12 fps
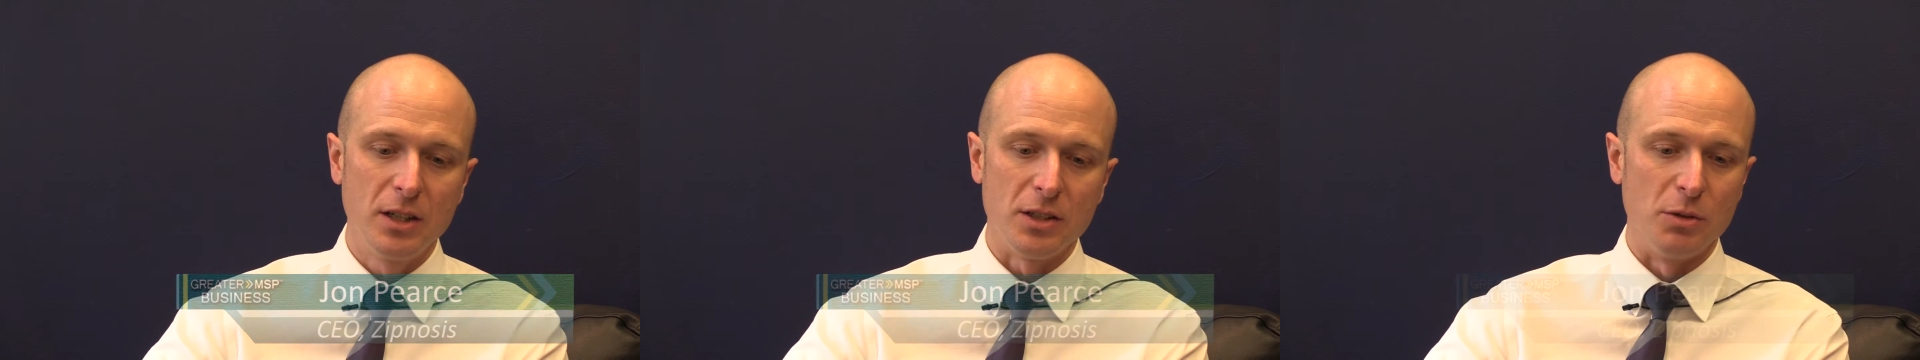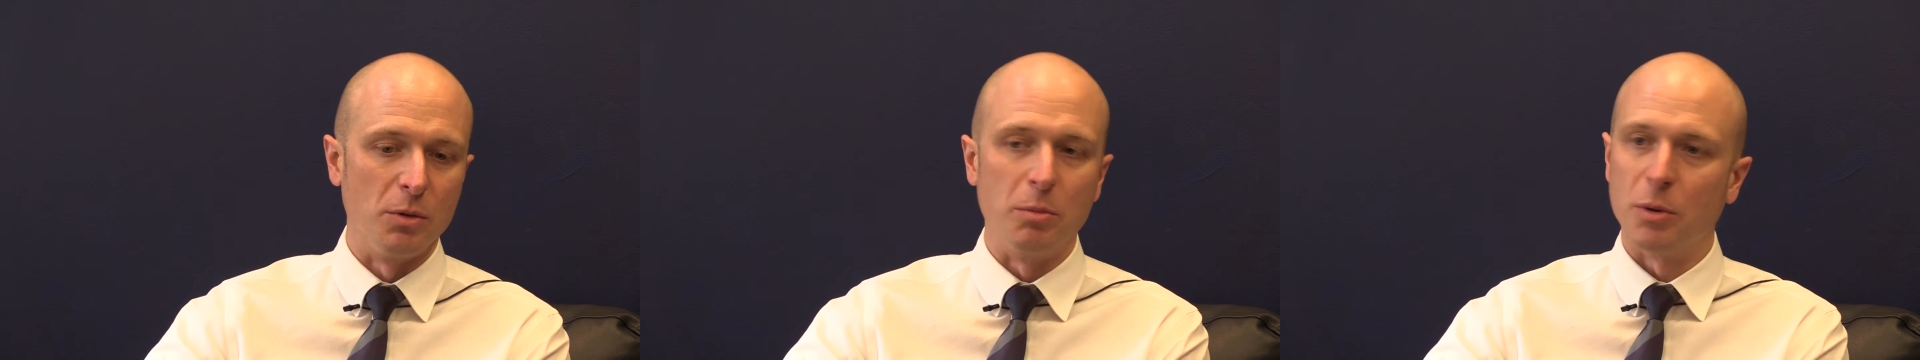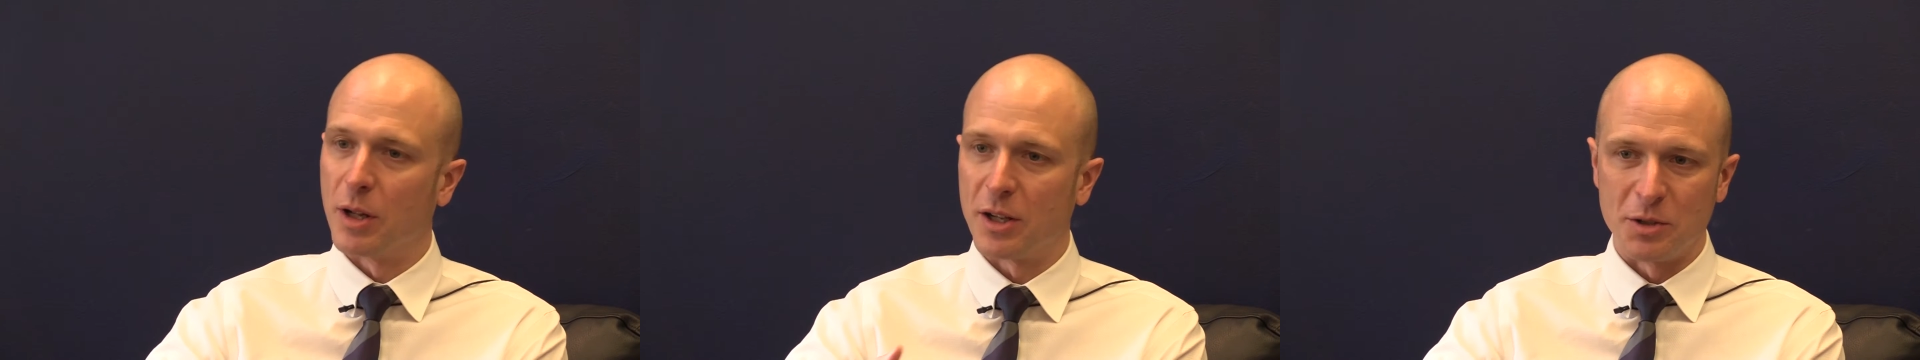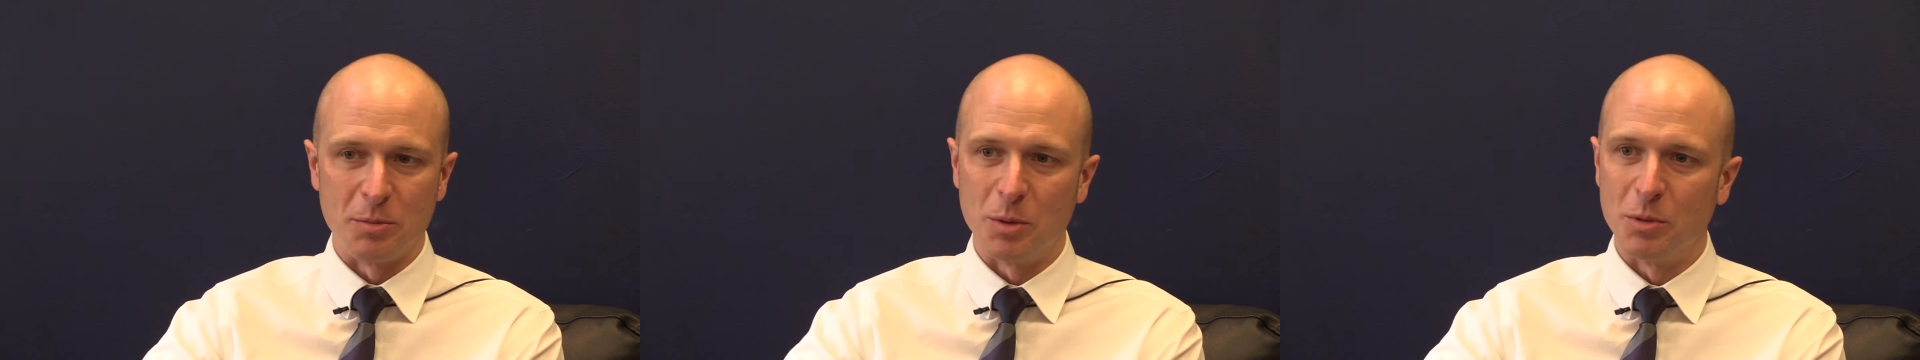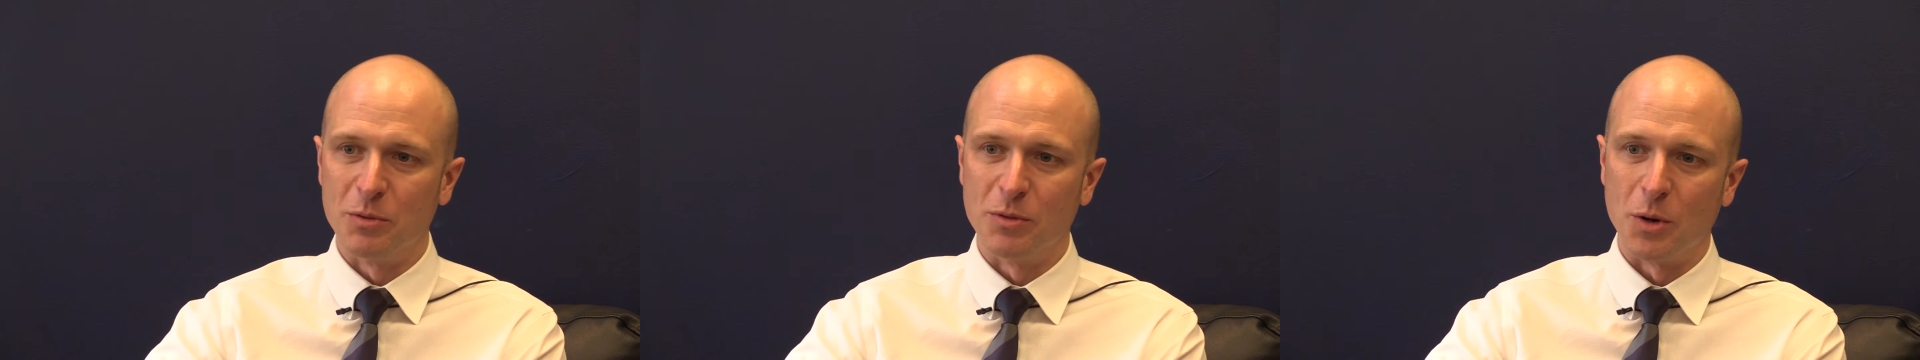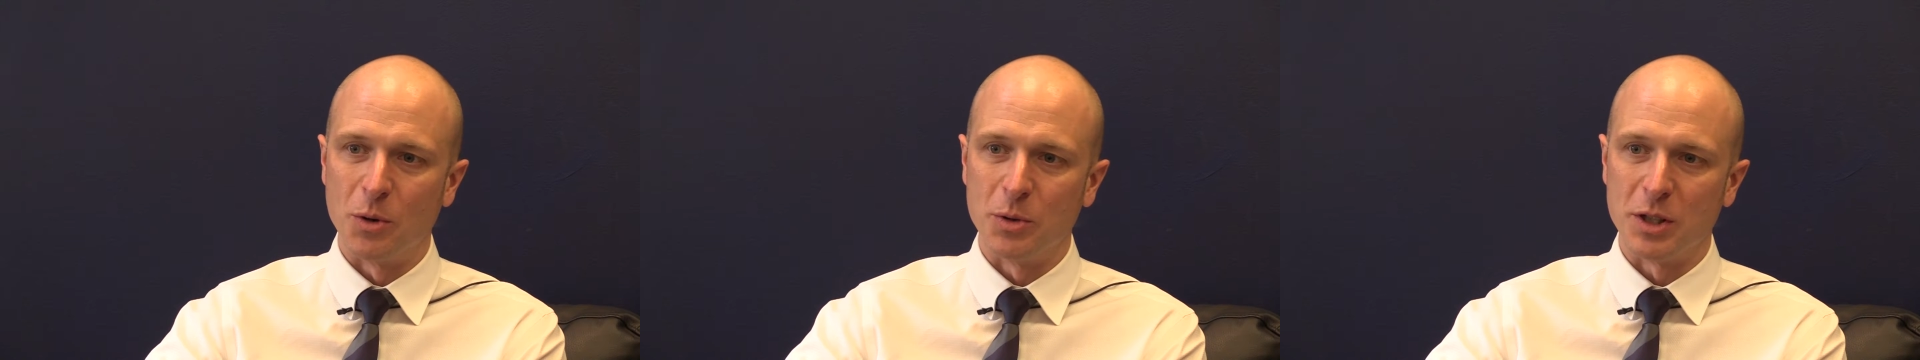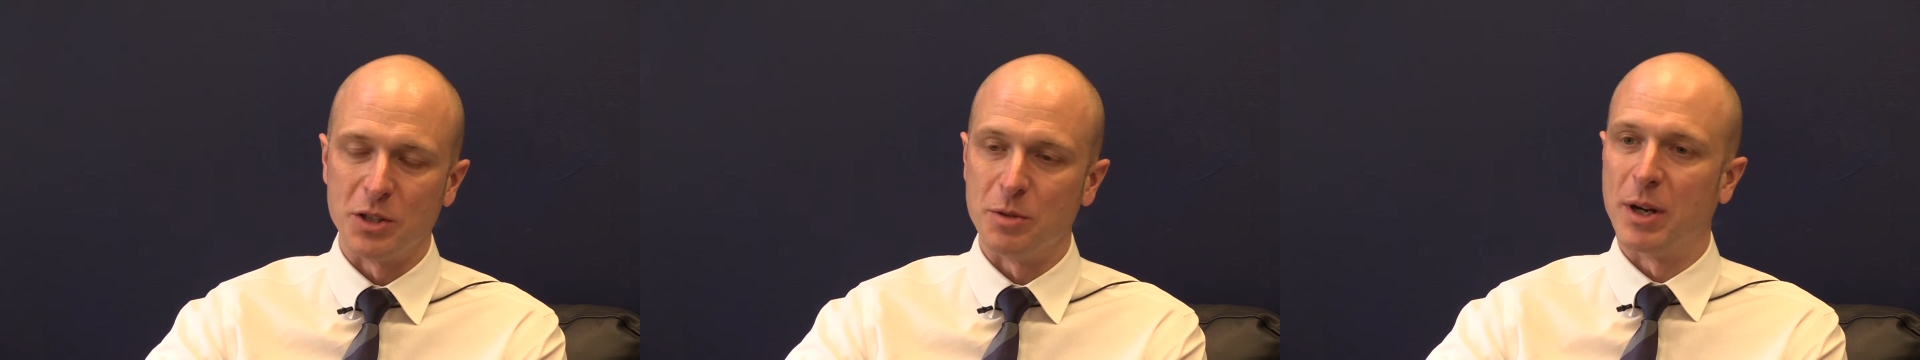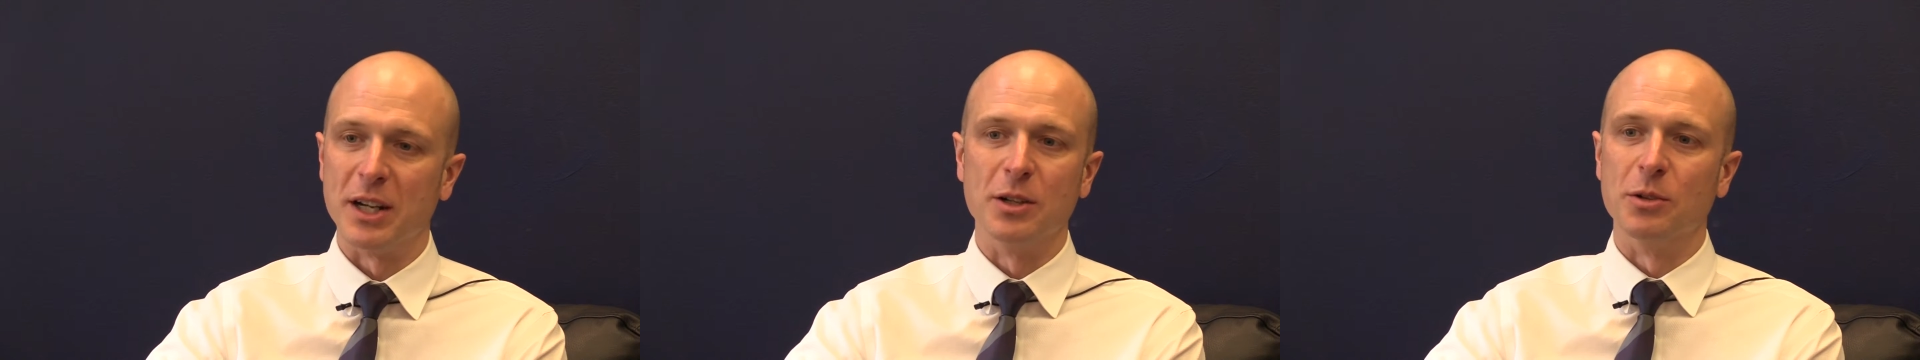you would pull out your mobile phone and you
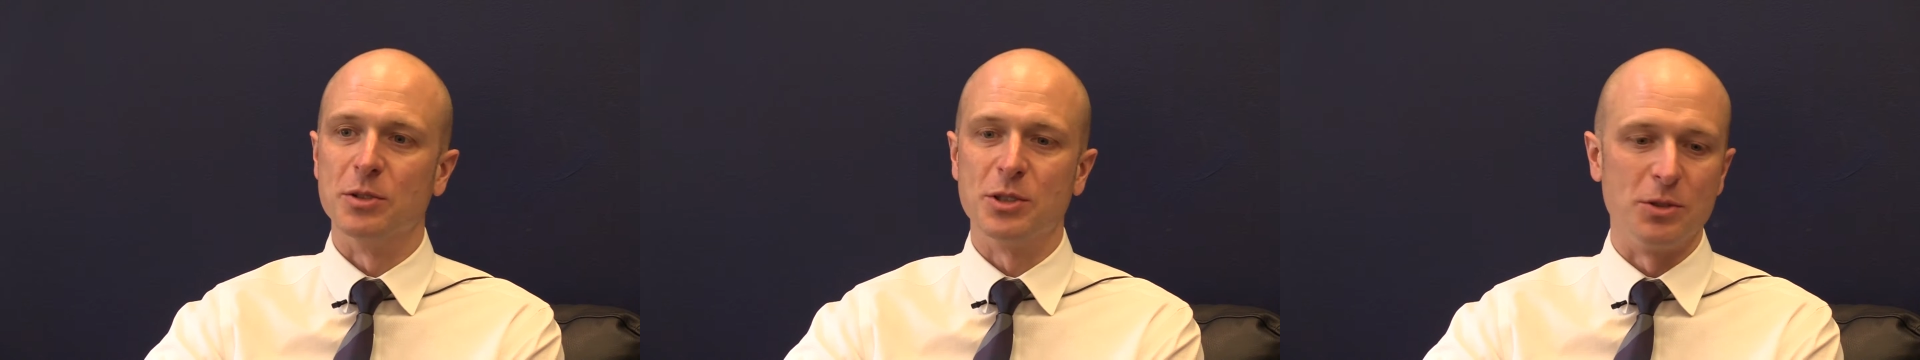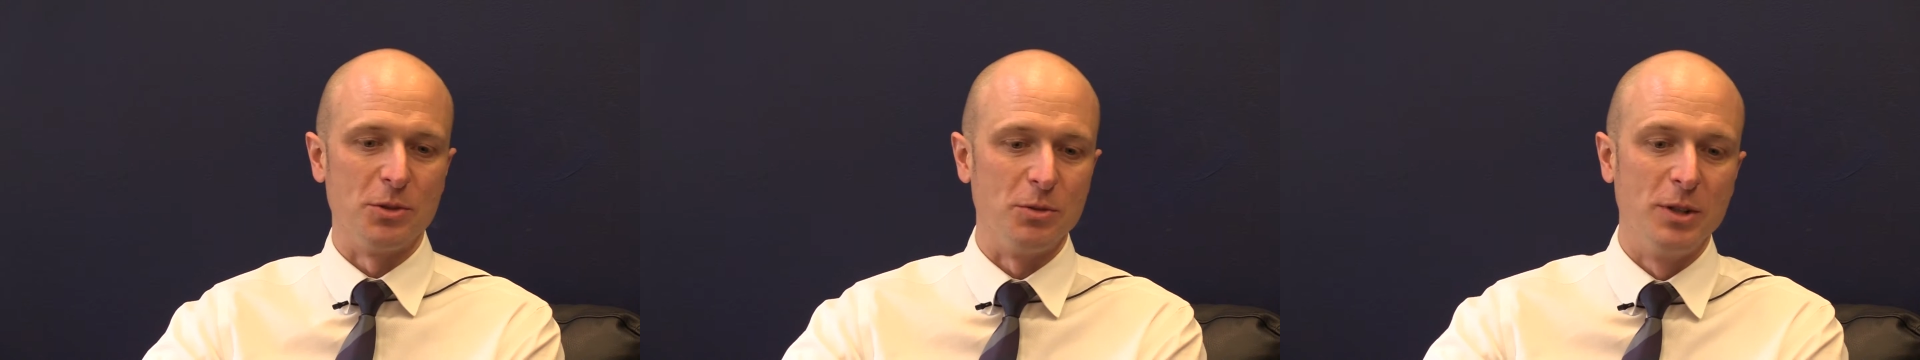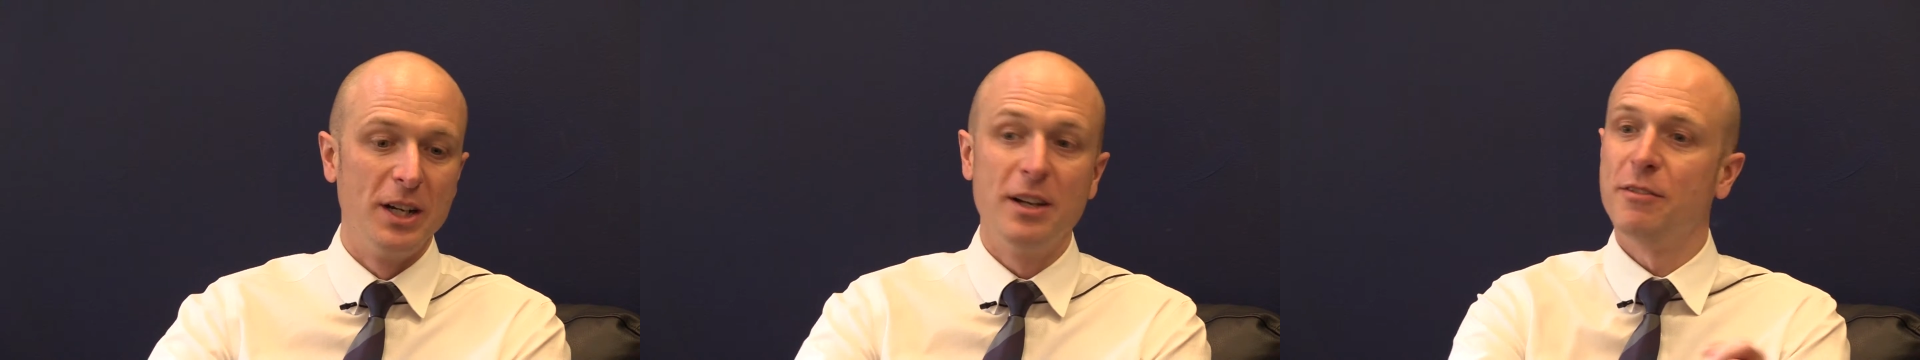might go to